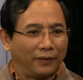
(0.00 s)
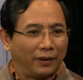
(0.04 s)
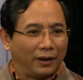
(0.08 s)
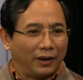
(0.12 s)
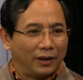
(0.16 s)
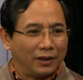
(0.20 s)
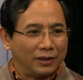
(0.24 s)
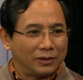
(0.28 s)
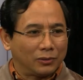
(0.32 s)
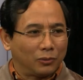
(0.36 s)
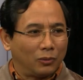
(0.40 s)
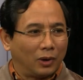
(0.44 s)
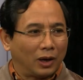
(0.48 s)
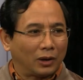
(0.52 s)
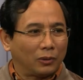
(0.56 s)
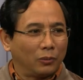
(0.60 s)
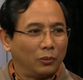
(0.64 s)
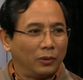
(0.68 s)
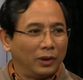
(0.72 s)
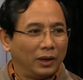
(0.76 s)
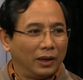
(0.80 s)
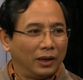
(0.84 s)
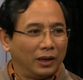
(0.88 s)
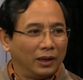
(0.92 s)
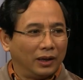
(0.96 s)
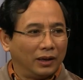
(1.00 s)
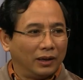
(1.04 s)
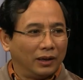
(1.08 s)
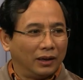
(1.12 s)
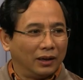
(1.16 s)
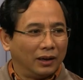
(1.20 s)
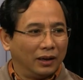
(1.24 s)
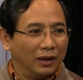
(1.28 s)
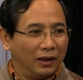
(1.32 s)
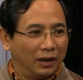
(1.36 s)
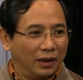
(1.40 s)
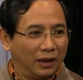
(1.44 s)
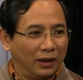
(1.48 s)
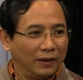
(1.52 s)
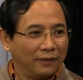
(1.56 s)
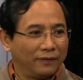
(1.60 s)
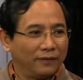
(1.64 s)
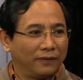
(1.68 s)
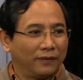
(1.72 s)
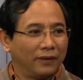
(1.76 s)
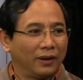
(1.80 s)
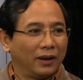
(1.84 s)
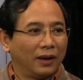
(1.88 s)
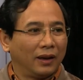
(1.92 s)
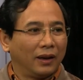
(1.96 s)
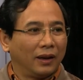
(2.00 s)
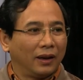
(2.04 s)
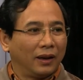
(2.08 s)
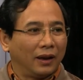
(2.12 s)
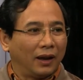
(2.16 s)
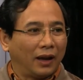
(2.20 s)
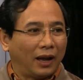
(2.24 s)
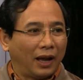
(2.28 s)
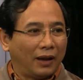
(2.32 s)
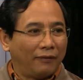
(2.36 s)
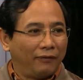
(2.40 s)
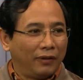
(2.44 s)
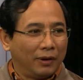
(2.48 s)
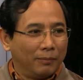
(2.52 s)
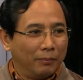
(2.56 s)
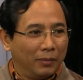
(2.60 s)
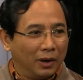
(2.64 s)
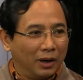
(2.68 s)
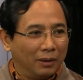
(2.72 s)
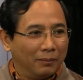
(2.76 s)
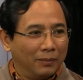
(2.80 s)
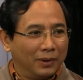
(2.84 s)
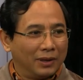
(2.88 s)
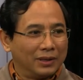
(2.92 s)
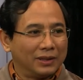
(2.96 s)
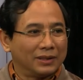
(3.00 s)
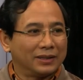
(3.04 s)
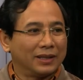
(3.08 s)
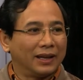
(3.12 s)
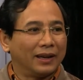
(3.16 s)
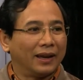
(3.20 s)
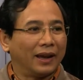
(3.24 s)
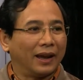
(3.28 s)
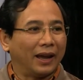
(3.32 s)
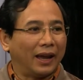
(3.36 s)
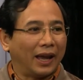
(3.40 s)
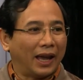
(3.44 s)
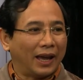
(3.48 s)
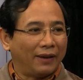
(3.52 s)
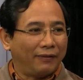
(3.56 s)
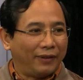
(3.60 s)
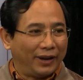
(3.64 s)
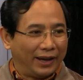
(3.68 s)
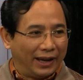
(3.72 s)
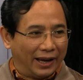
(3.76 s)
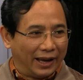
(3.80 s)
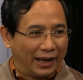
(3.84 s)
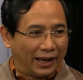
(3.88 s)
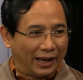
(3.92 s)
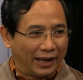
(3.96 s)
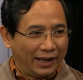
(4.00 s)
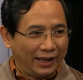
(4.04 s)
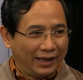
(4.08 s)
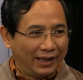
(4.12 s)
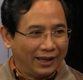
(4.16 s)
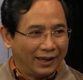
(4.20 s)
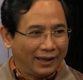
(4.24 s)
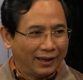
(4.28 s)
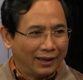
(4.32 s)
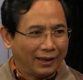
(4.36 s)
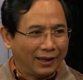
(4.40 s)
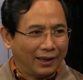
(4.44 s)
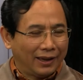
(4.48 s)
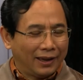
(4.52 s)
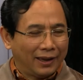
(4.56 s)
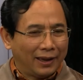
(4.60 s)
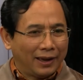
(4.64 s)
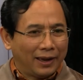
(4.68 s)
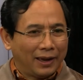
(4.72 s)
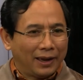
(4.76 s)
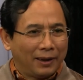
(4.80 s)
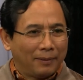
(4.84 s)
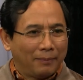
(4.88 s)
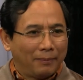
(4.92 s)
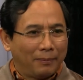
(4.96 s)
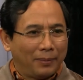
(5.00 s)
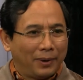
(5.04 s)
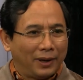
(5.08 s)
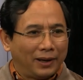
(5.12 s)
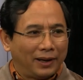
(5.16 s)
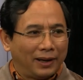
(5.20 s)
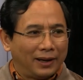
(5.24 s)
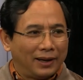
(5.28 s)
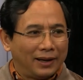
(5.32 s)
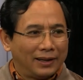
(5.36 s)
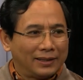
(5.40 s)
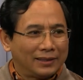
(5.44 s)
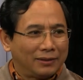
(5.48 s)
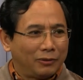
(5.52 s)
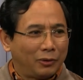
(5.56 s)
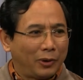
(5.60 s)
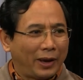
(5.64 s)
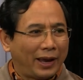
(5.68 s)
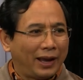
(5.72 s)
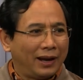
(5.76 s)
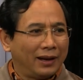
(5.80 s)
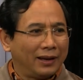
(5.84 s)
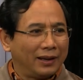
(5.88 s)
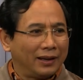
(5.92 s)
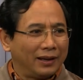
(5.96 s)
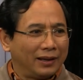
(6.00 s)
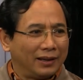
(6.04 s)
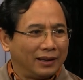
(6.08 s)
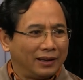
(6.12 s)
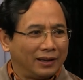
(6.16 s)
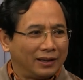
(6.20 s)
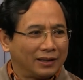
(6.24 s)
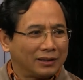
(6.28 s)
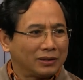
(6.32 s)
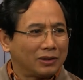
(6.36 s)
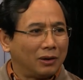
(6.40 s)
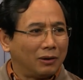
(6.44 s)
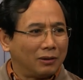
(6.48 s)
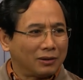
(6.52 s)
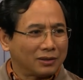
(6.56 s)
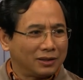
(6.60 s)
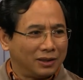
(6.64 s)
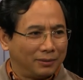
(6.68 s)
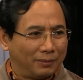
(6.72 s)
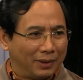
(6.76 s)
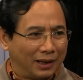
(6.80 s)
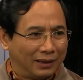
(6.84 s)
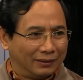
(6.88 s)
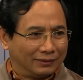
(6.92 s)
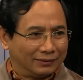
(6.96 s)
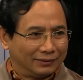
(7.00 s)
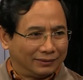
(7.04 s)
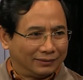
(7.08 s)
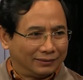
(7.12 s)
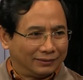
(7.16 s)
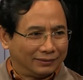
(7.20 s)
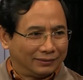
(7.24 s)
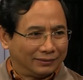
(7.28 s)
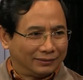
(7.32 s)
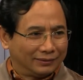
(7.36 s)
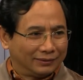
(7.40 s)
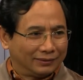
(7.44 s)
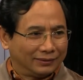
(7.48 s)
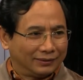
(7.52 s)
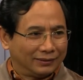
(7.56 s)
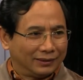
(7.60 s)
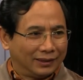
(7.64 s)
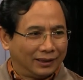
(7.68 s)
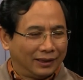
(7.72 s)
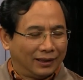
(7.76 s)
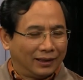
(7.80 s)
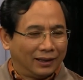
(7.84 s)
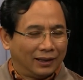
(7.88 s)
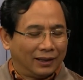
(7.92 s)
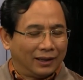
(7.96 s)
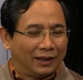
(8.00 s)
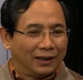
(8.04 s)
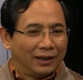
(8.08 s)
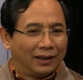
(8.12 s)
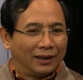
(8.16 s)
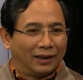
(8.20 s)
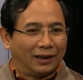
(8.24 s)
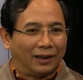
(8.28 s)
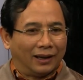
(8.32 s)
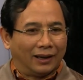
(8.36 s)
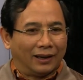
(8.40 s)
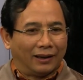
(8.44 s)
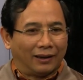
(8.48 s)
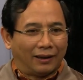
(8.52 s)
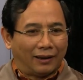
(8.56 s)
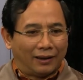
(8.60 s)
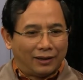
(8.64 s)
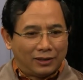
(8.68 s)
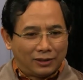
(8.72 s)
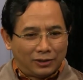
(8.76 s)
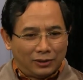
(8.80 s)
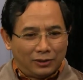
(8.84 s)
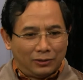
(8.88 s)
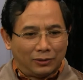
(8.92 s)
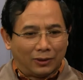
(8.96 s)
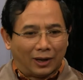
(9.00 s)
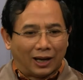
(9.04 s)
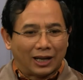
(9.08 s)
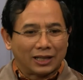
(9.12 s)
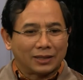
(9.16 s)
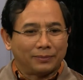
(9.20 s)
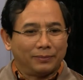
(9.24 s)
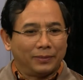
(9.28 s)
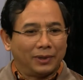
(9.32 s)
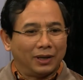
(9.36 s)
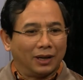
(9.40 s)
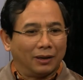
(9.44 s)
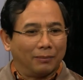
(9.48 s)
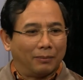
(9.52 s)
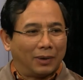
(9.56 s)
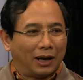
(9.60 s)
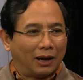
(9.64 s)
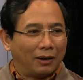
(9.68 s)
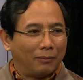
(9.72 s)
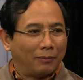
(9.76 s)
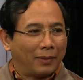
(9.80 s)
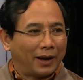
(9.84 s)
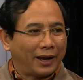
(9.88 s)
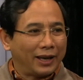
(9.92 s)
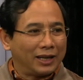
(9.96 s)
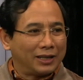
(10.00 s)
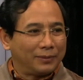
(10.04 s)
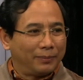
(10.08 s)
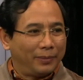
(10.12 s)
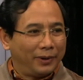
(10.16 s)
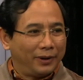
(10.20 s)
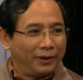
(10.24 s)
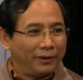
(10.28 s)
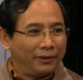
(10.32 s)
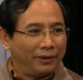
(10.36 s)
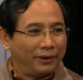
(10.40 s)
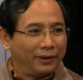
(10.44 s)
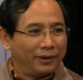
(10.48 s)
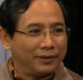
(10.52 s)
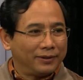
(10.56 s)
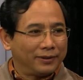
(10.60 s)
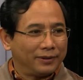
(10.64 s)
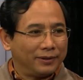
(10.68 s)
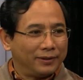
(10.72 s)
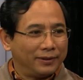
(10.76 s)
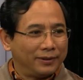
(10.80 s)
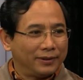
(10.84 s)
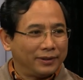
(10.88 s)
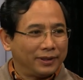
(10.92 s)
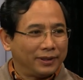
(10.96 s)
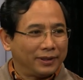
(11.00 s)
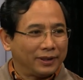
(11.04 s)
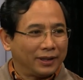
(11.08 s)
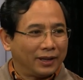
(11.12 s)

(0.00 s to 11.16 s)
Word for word: is what we live every moment, every day, but it is rarely talked about. Mm -hmm. uh, as you ask me about my experiences,